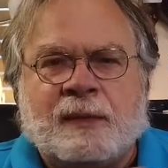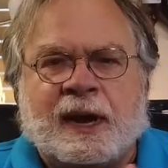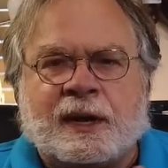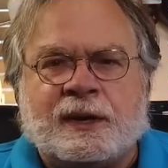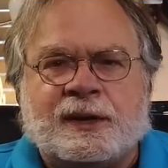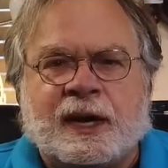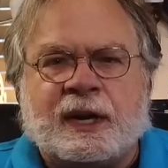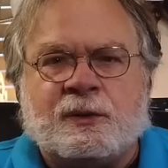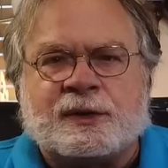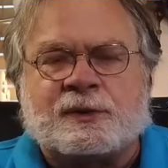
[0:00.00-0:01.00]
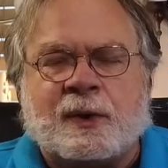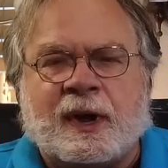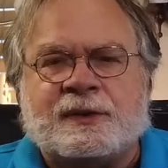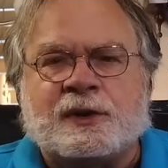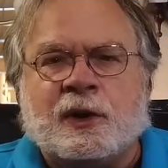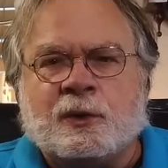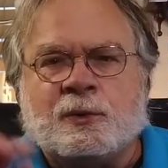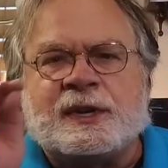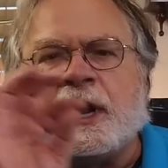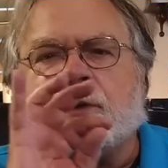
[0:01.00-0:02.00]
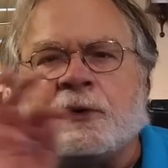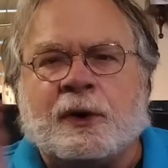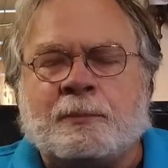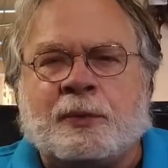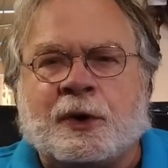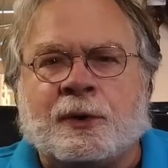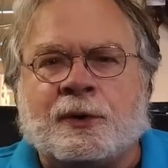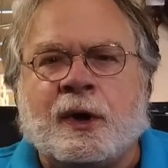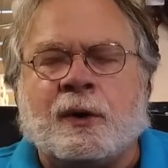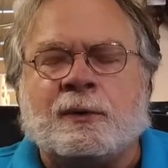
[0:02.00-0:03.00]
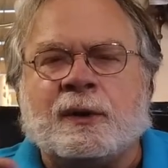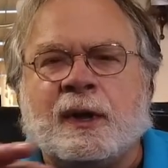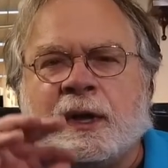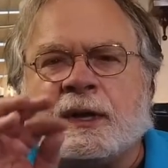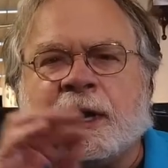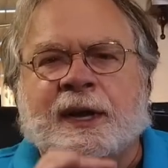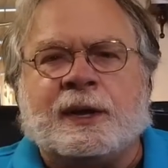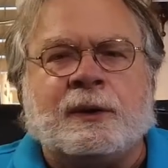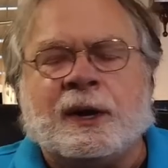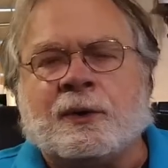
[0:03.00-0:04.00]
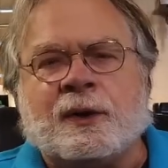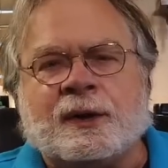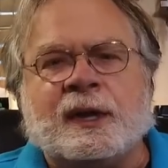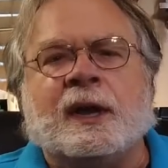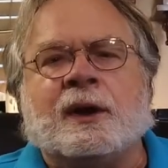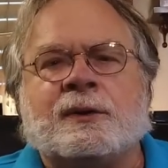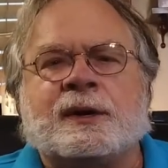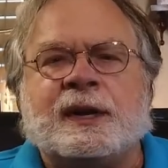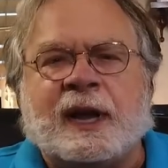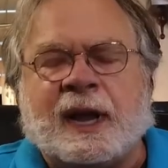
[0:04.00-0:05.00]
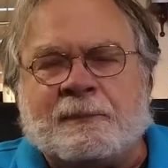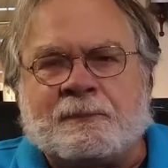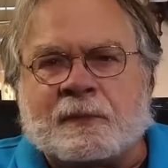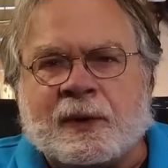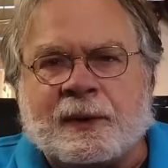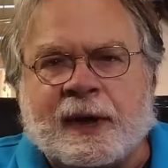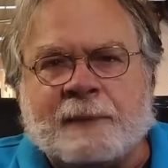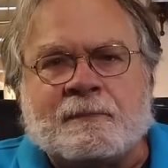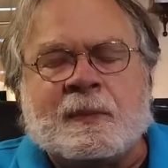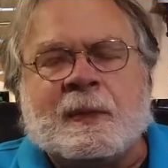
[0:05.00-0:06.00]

make continuous waves, which had a very pure note like you hear on the air today. Okay.